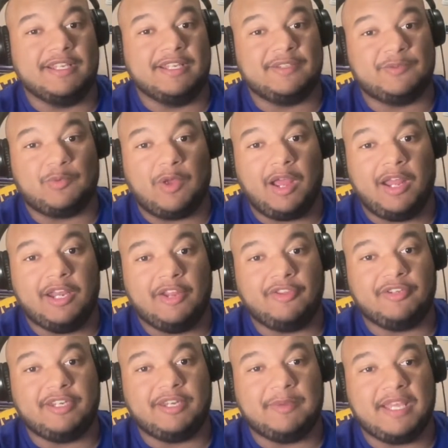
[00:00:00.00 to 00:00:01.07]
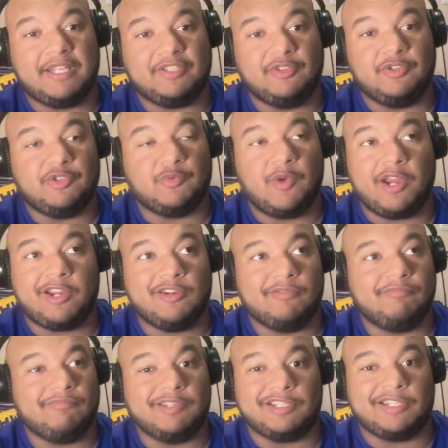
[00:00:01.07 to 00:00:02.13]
is another team that has a losing record,